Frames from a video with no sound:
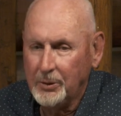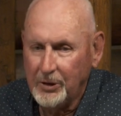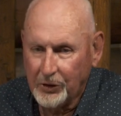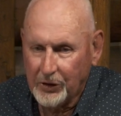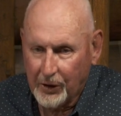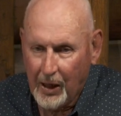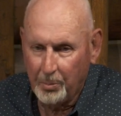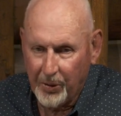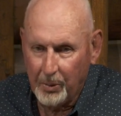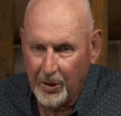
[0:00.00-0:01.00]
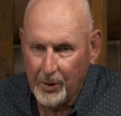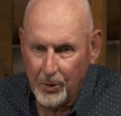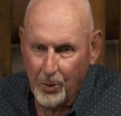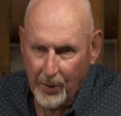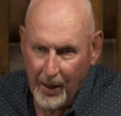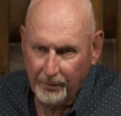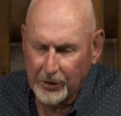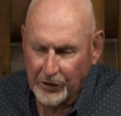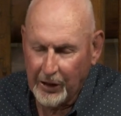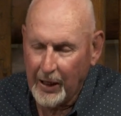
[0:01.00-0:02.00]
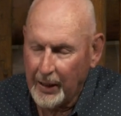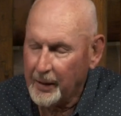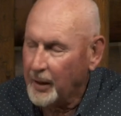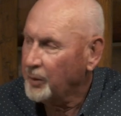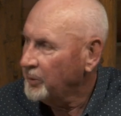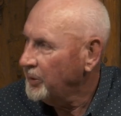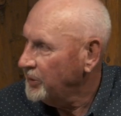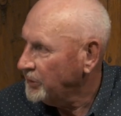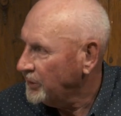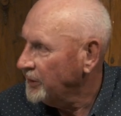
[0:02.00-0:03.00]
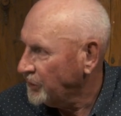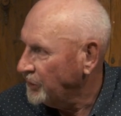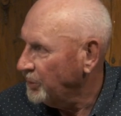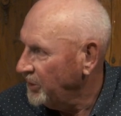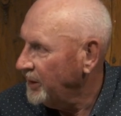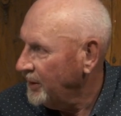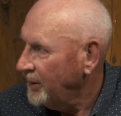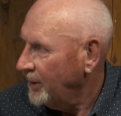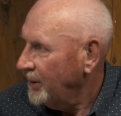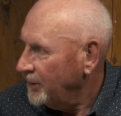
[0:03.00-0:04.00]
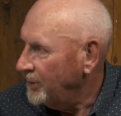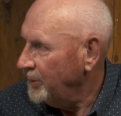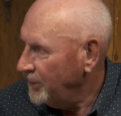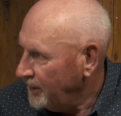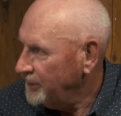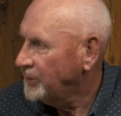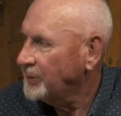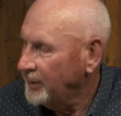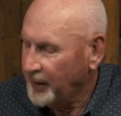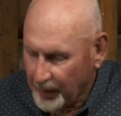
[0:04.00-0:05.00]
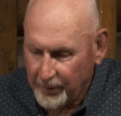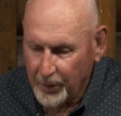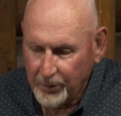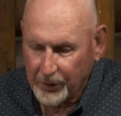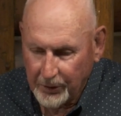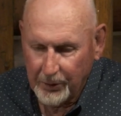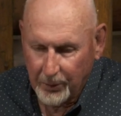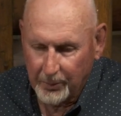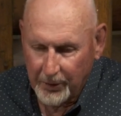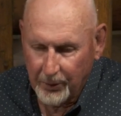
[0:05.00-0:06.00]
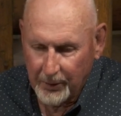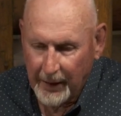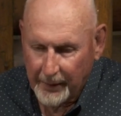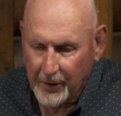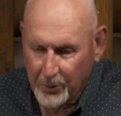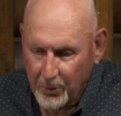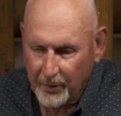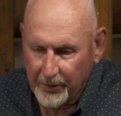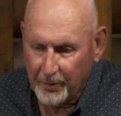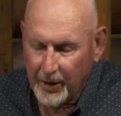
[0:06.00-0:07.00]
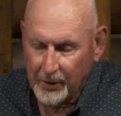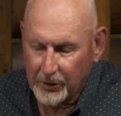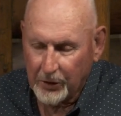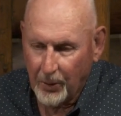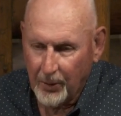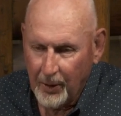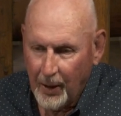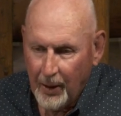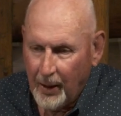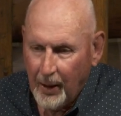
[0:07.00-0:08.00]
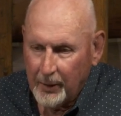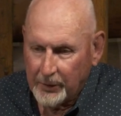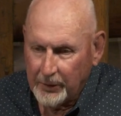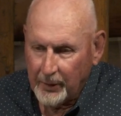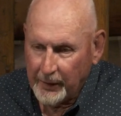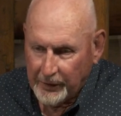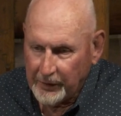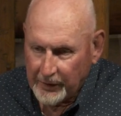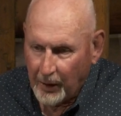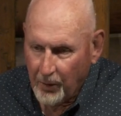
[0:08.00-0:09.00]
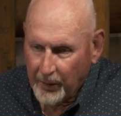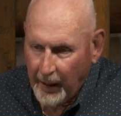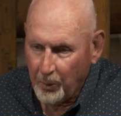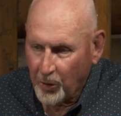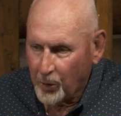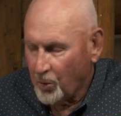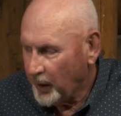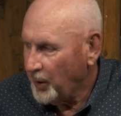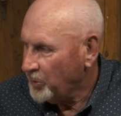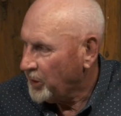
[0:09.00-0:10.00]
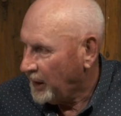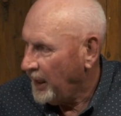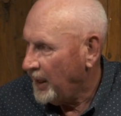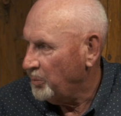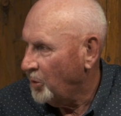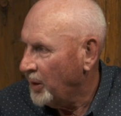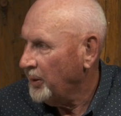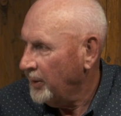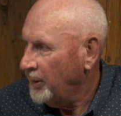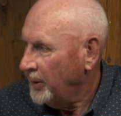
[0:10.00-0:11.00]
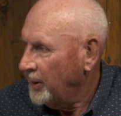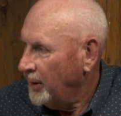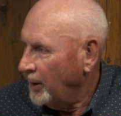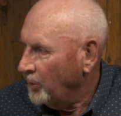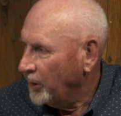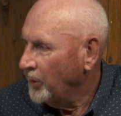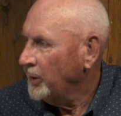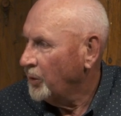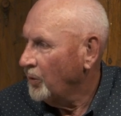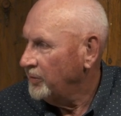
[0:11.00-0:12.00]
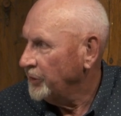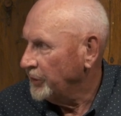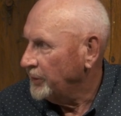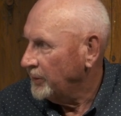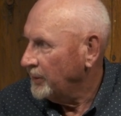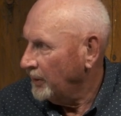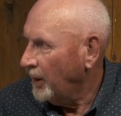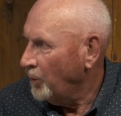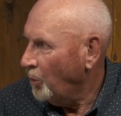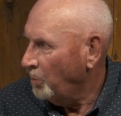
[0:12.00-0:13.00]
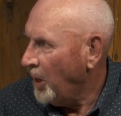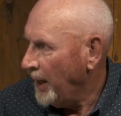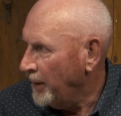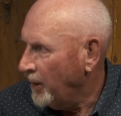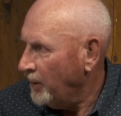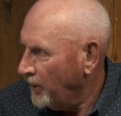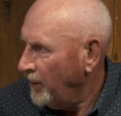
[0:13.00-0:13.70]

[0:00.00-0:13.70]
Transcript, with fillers: you just accompany me. You don't have to say anything. You just listen to me do these interviews and you'll, you'll get the drift of it. So she, she said, Okay, we're going out to Canmore and we're going to go visit an old miner